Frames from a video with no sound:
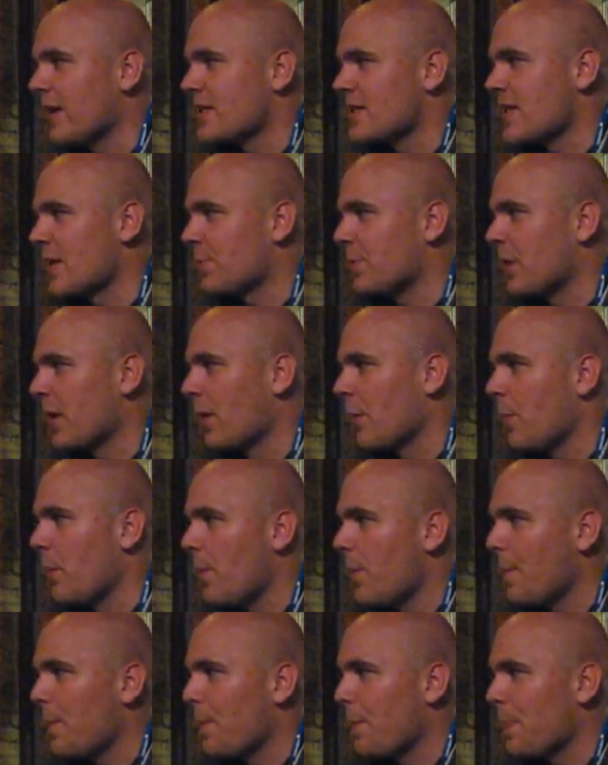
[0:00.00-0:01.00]
of stepped it up
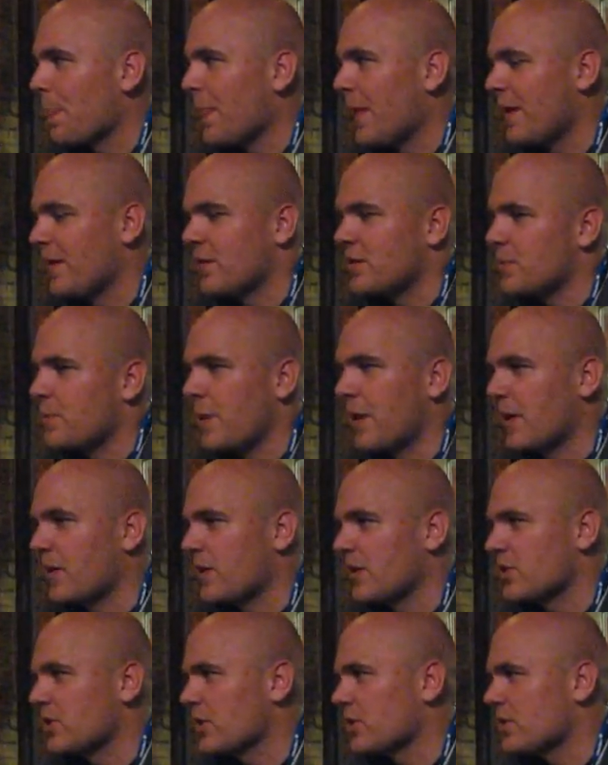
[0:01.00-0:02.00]
and just making
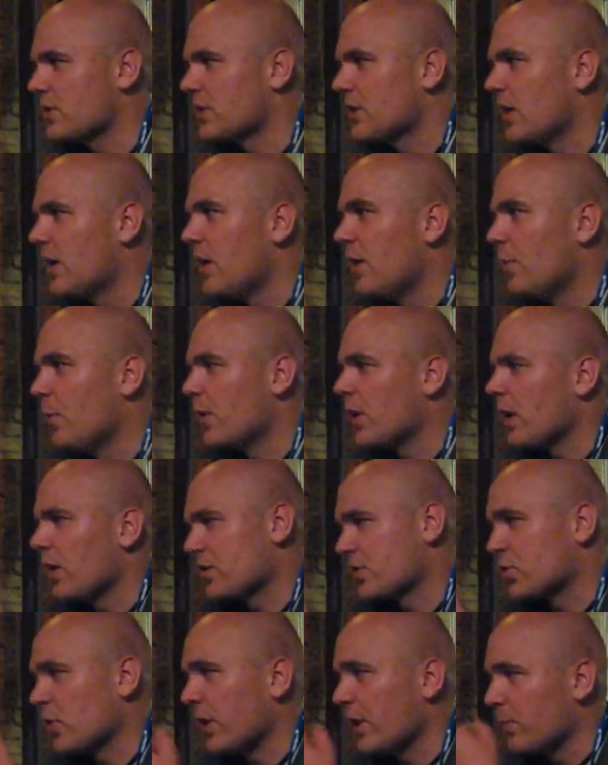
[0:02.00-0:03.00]
their shots. We got
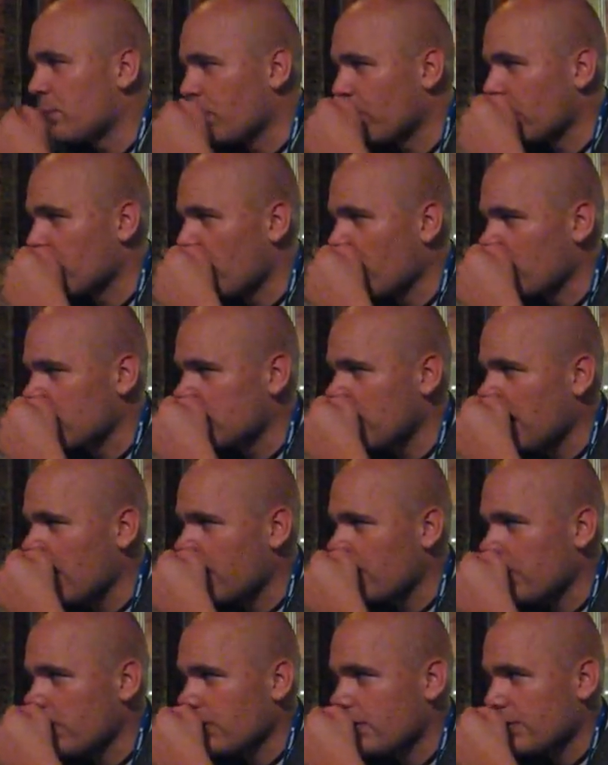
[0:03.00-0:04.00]
the train pretty locked down.